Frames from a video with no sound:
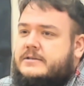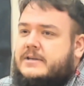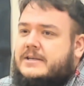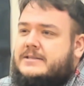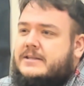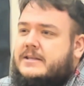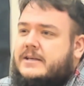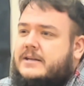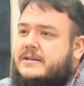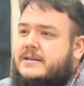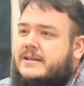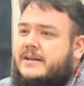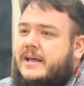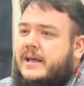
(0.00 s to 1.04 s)
Because at the end
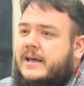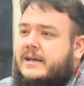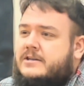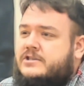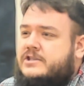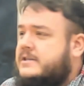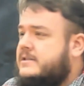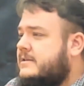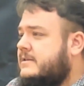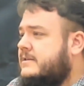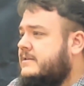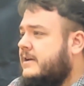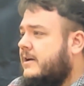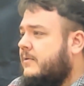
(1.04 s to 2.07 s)
of the day, Jesus
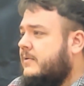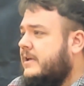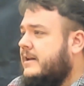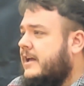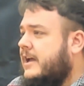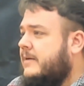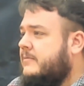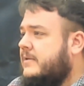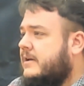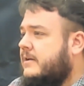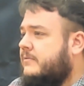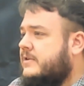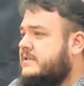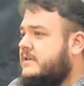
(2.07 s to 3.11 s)
is the only name that
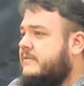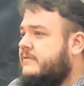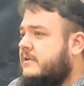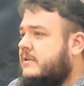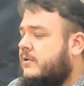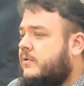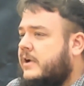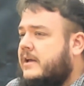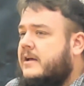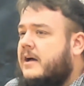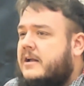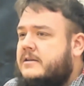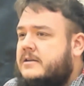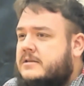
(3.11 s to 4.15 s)
can receive the glory.
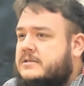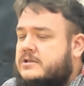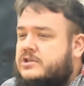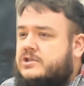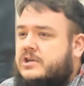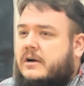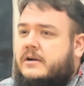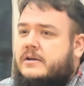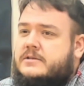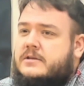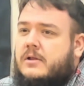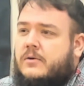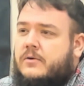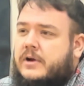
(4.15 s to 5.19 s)
God doesn't share his
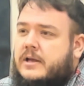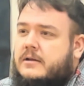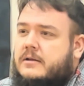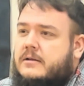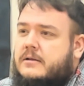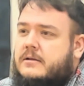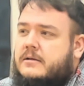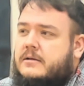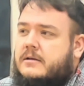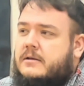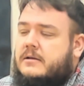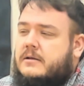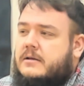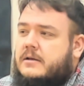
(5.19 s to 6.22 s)
glory.
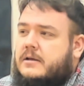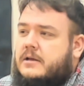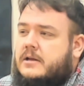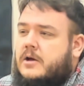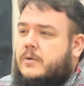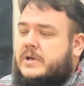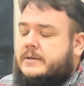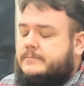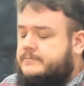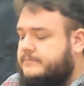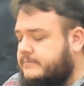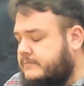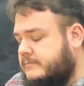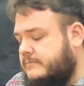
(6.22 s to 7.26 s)
You know, we
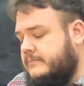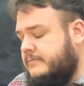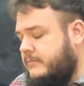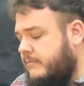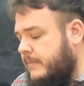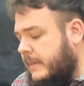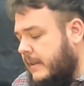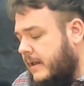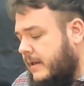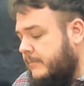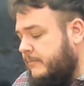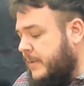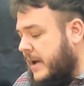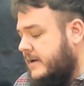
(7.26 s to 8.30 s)

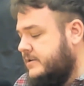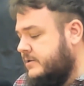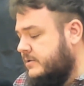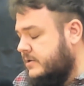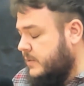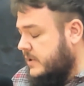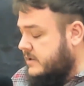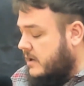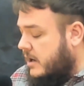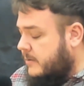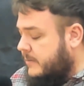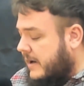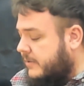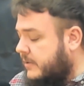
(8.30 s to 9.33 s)
pastors, we talk
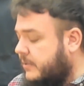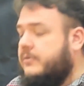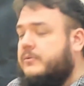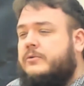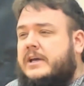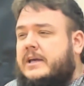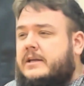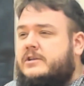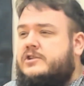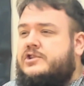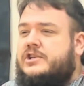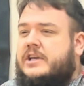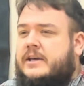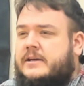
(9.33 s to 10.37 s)
about the 3
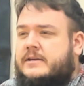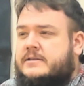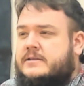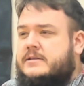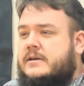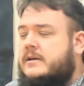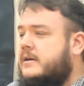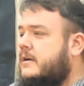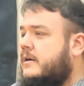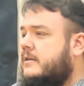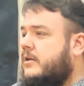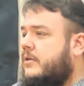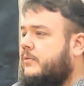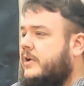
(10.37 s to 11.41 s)
G's.
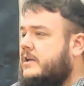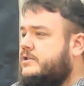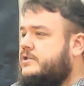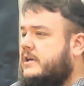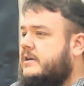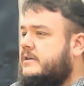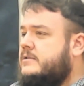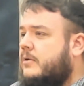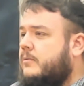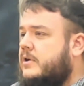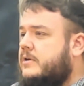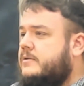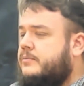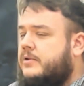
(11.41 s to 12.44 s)
The 3 G's are
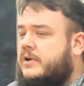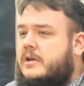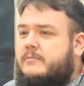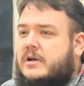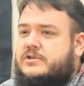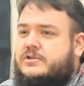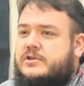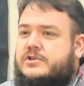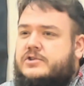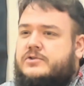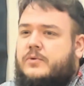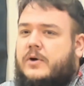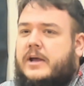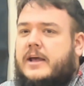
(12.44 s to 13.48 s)
what pretty much
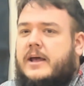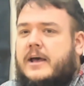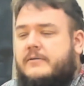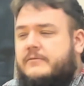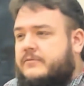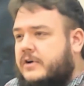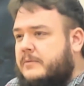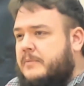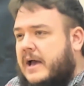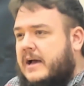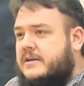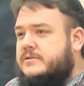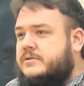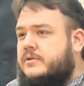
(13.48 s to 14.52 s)
destroy every
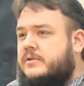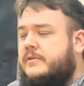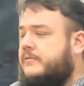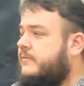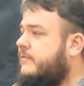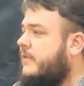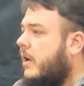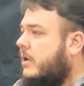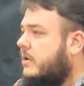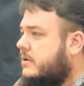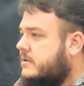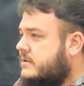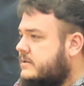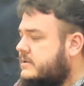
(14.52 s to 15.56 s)
pastor that
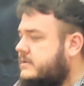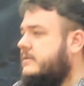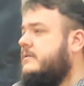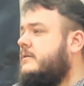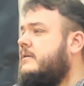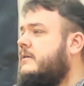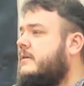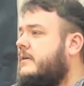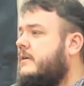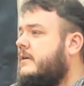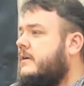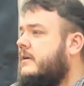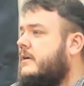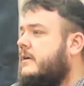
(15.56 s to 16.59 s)
falls.
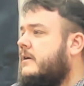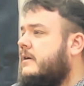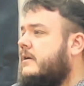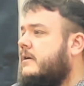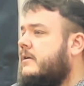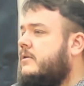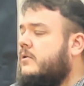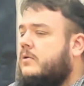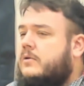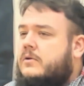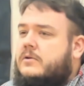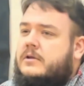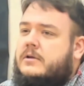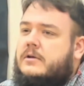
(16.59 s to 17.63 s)

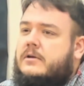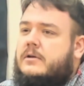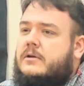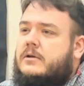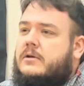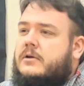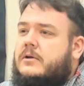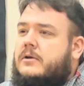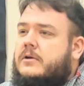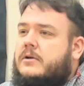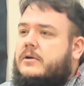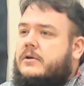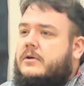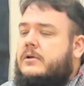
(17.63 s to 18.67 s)
Gold,
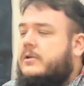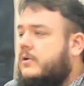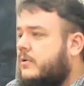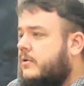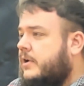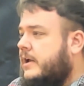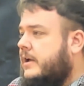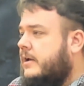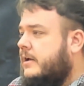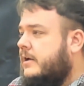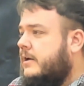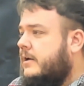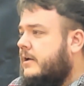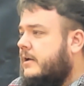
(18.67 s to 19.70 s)
glory,
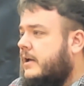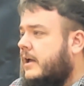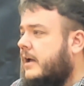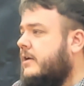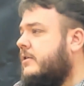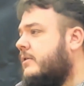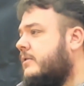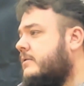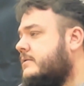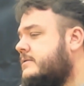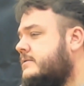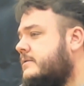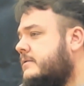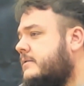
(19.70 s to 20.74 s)
and
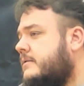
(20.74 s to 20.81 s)
girls.